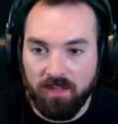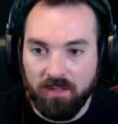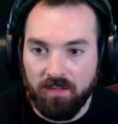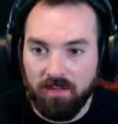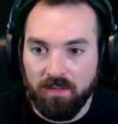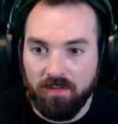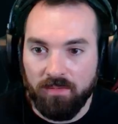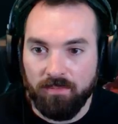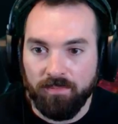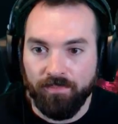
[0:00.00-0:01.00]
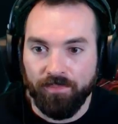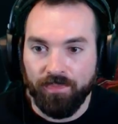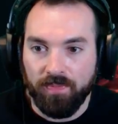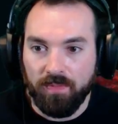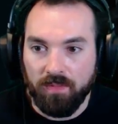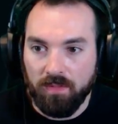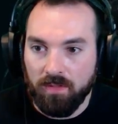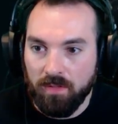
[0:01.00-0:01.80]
Nothing is said.